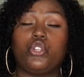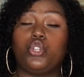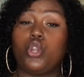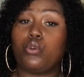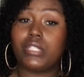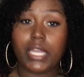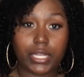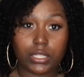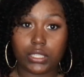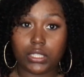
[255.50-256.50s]
no
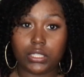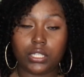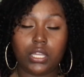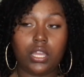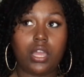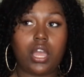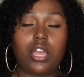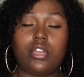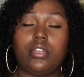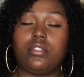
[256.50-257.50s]
tangling
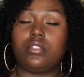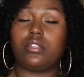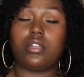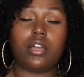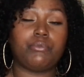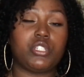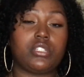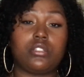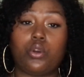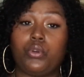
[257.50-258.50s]
I the, I'm
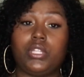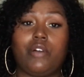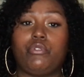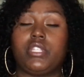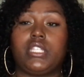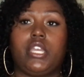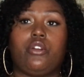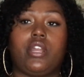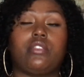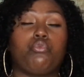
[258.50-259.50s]
just so in love with this hair
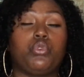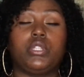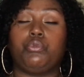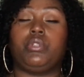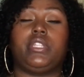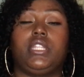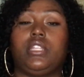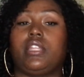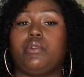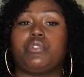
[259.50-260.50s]
and I really really
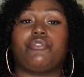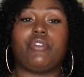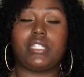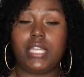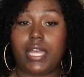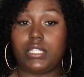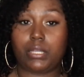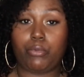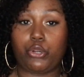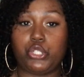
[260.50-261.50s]
think that it was a
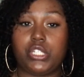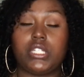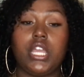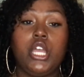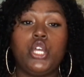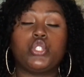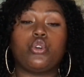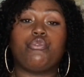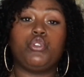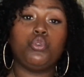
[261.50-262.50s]
fantastic purchase. So
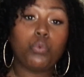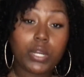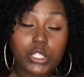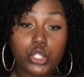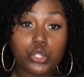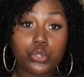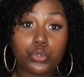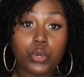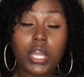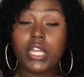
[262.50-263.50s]
if you want
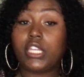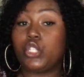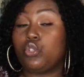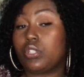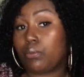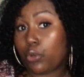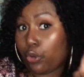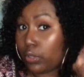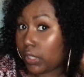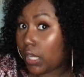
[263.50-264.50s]
to get you some
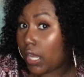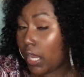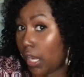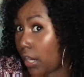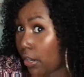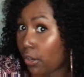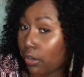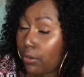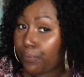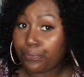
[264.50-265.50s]
curly
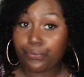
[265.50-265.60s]
hair